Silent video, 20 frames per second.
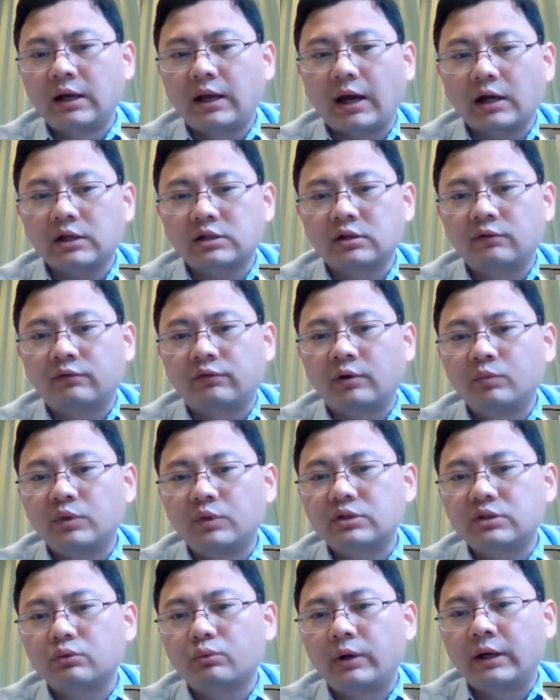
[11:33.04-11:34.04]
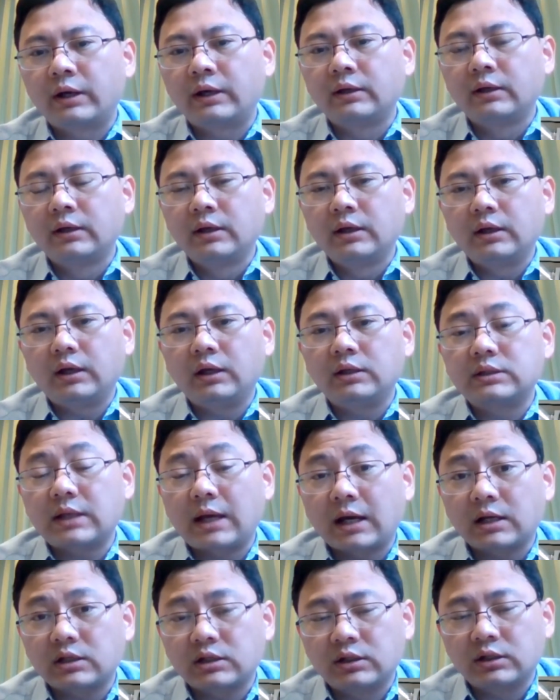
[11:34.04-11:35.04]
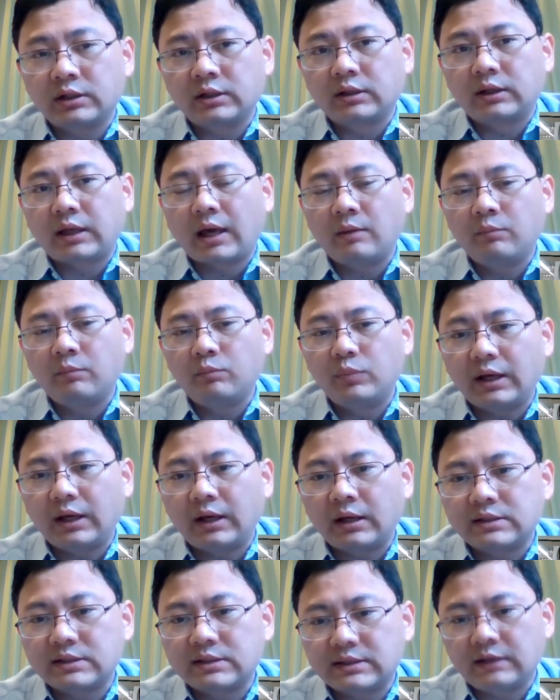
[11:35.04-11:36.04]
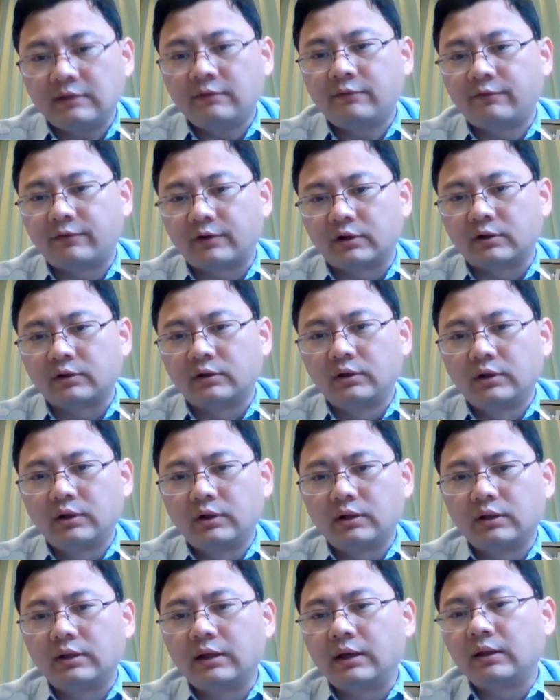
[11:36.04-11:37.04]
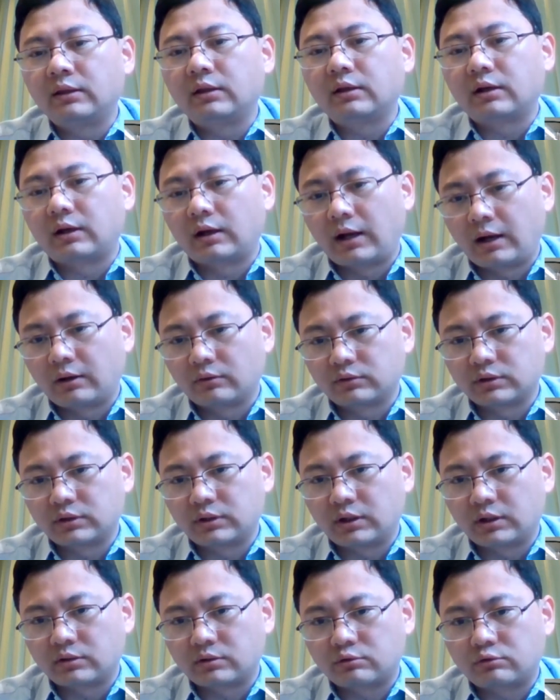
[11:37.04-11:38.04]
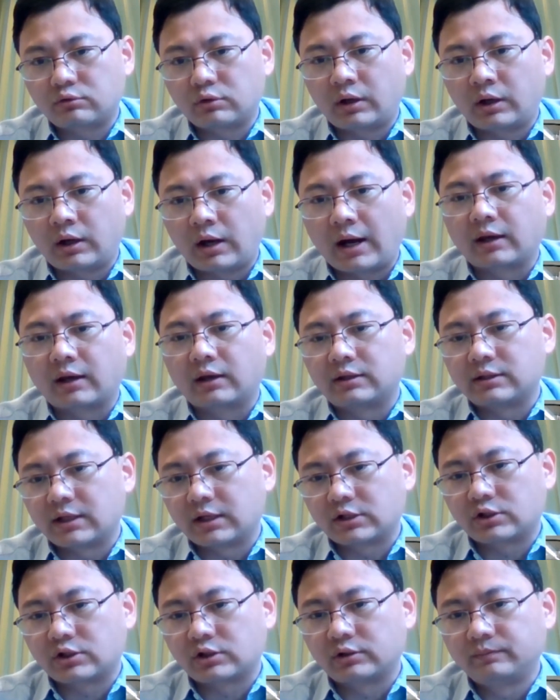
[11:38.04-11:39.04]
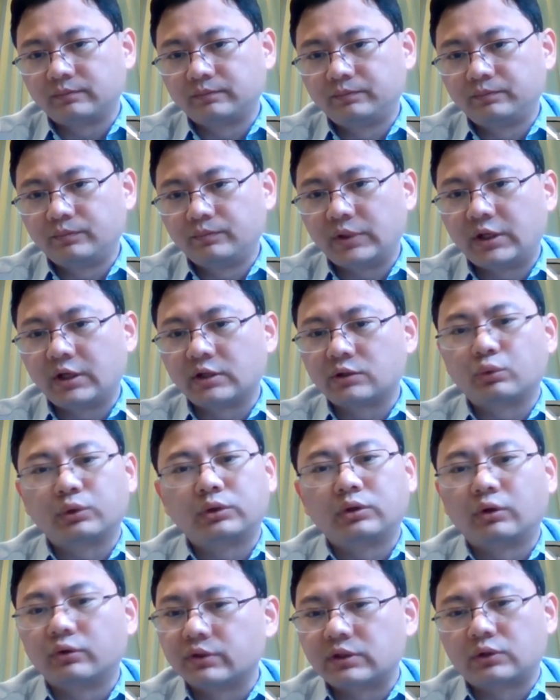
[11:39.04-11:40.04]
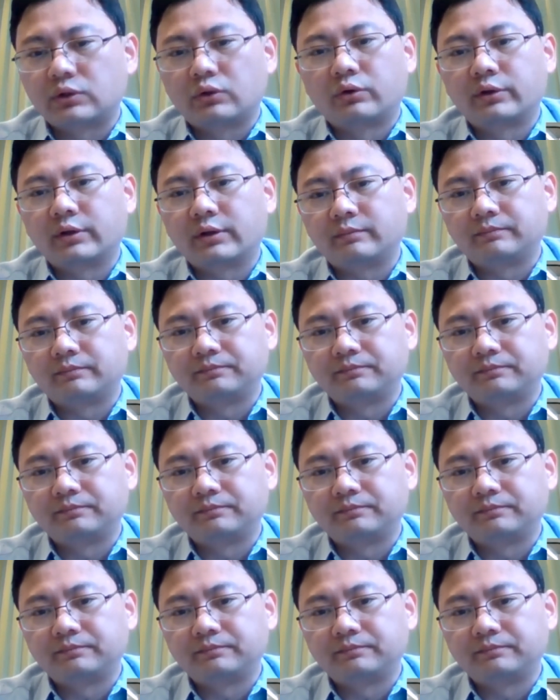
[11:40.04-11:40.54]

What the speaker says: Actually, from this way, it's actually can be safer than the cloud architecture because we don't store them.